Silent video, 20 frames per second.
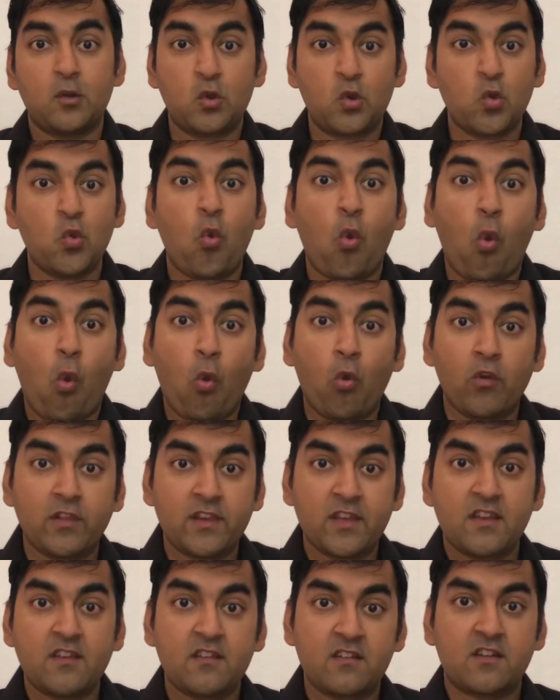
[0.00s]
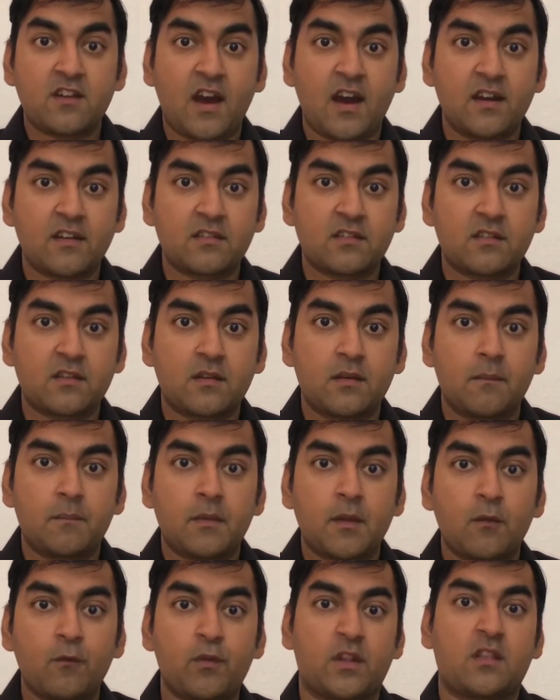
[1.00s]
do all these tasks
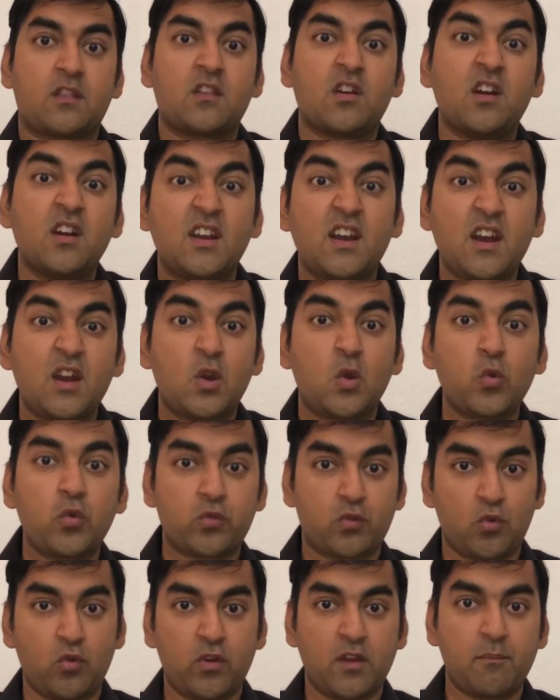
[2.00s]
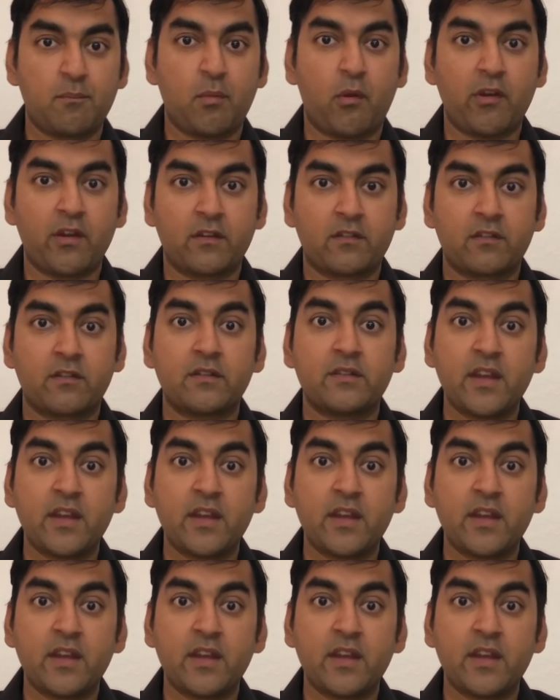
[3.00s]
with 32 story points.